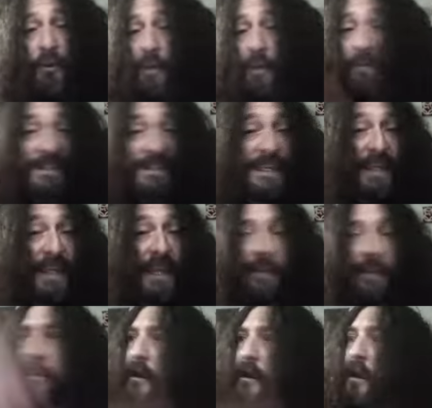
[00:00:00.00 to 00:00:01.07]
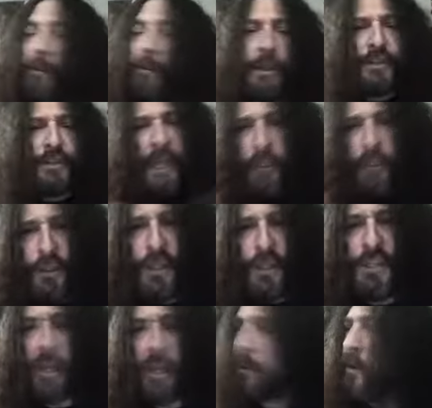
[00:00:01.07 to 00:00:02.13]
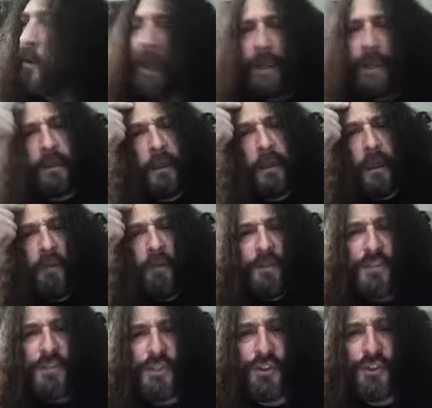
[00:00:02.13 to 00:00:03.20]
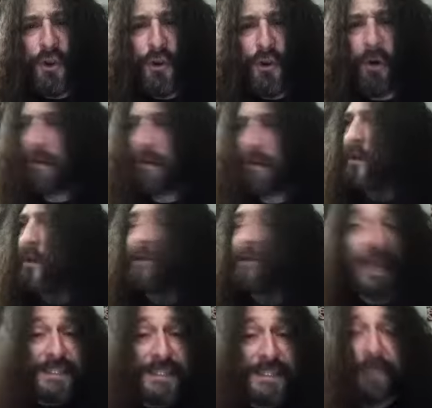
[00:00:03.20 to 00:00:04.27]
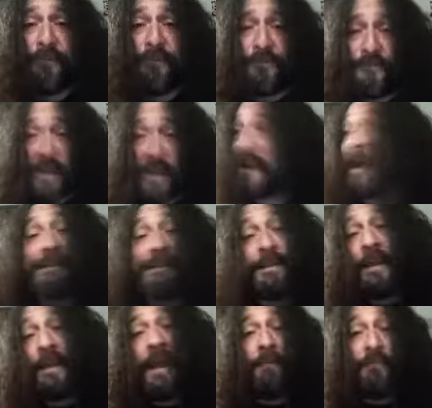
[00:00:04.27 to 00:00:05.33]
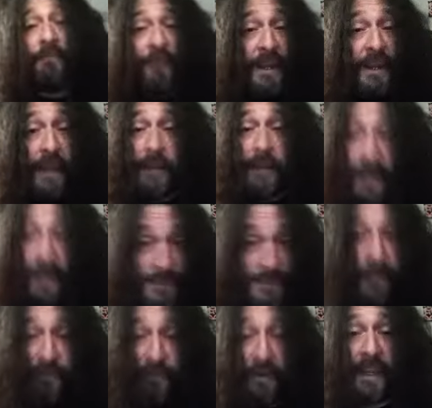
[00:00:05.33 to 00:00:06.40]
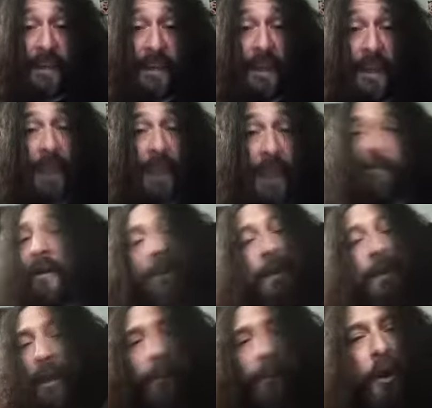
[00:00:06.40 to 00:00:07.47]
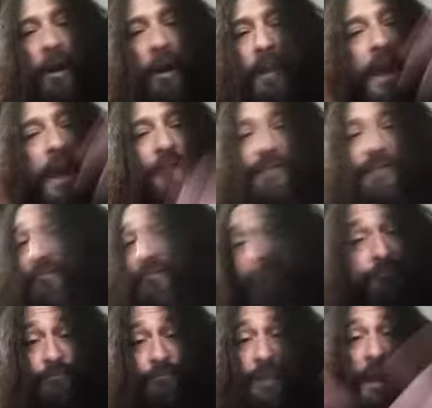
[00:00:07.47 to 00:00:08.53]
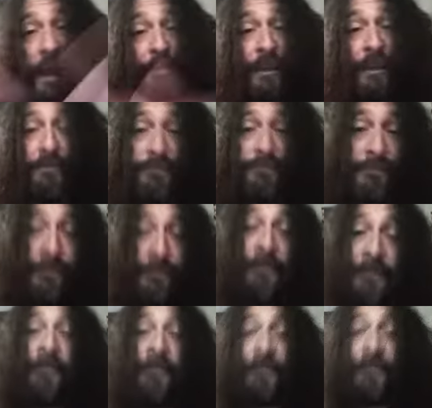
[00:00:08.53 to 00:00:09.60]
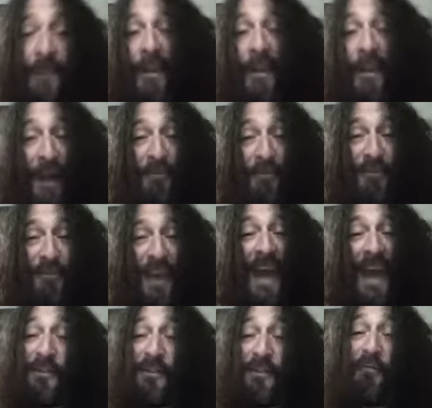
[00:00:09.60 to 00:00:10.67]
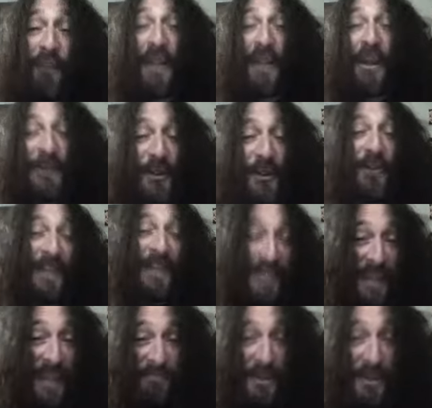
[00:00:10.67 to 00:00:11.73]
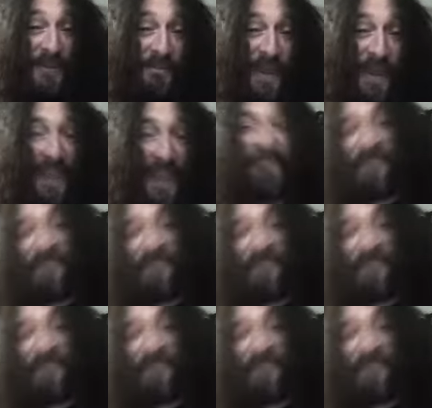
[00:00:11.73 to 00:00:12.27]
We must kill it. And we just like looked at each other. We were like, Vicious Circle. That's the name. Fuck it. That's the fucking name. And we all laughed and kept it. And that was that. So fucking Curly named us, man.